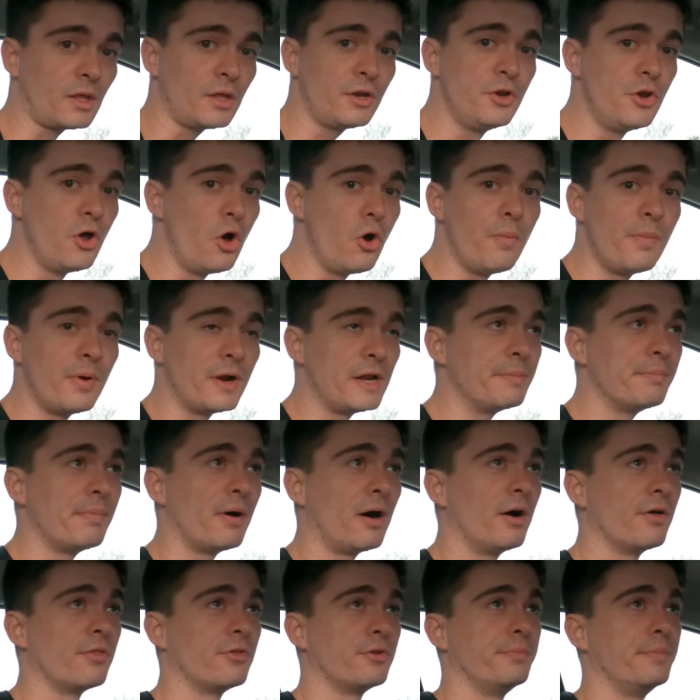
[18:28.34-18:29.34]
Nobody
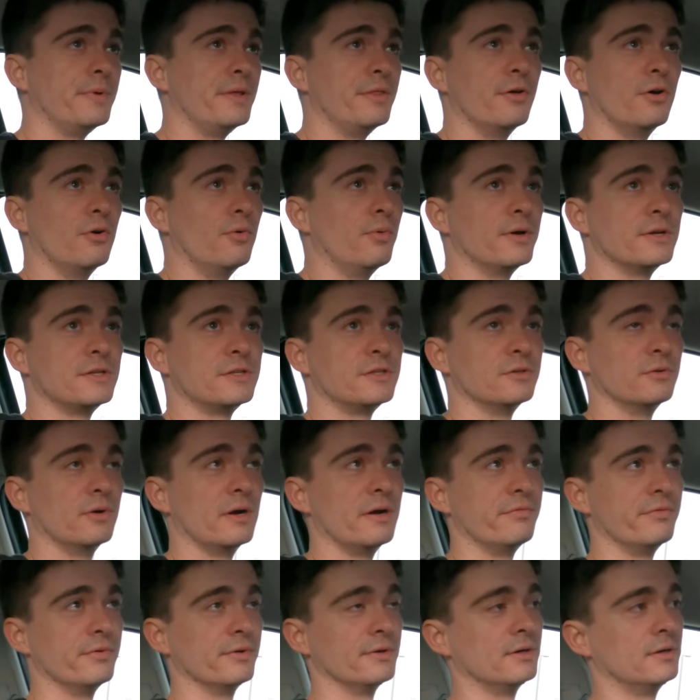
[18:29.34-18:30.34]
bothered me though,
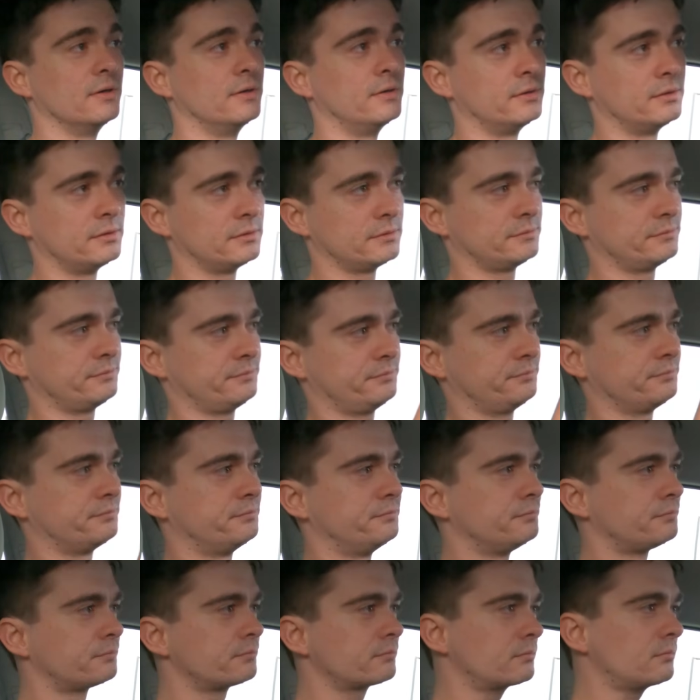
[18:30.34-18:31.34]
whatsoever.
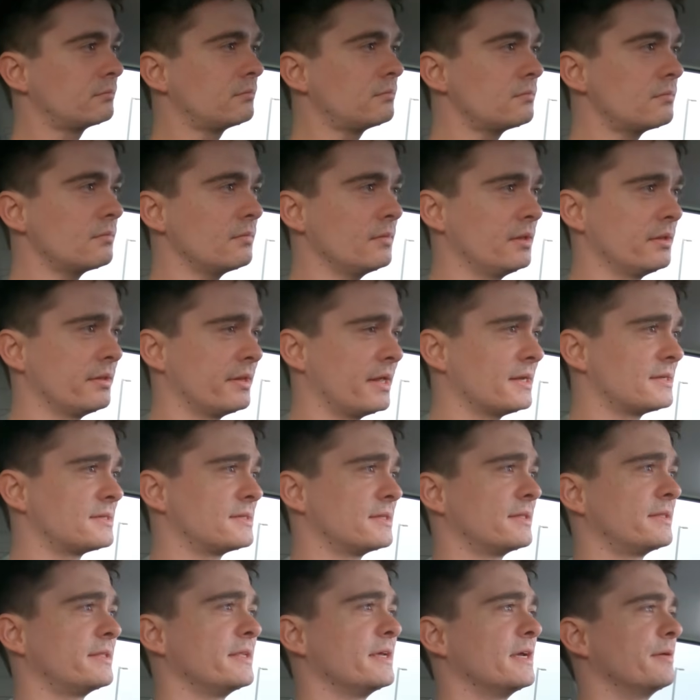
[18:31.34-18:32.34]
That's
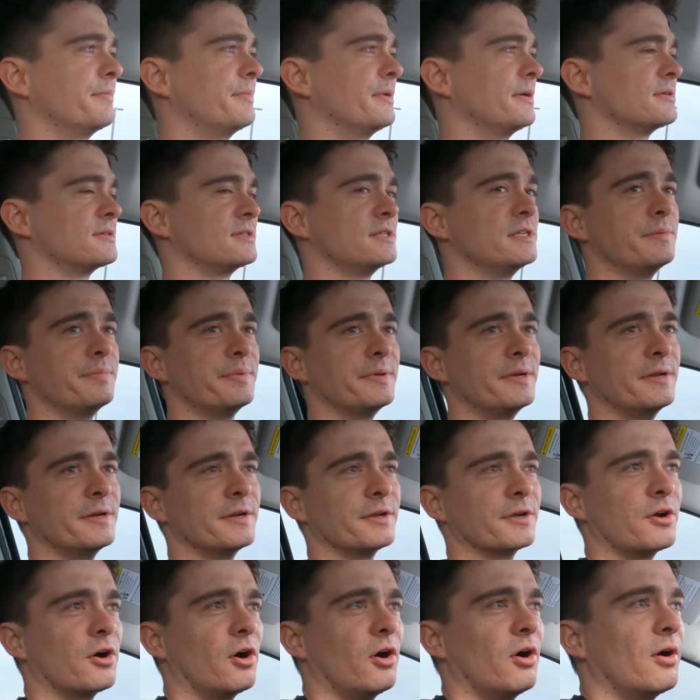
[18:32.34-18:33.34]
the thing about sleeping in
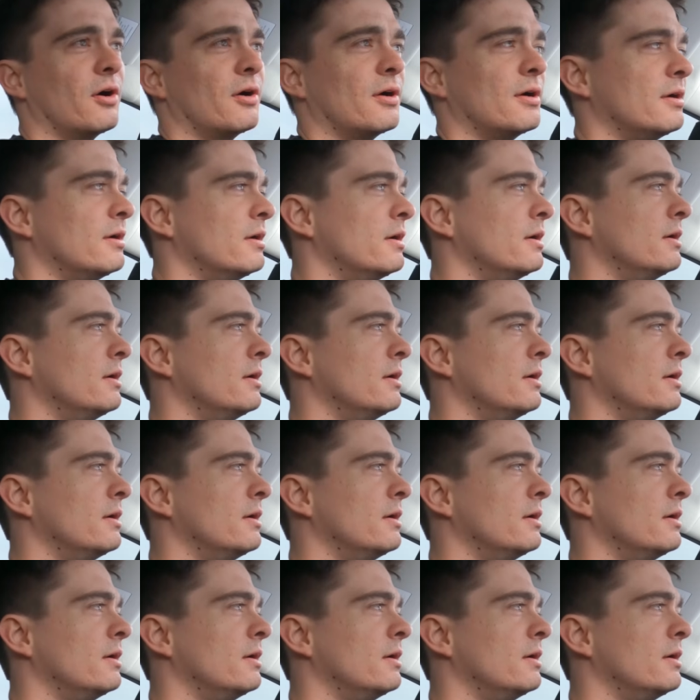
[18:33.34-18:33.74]
a car.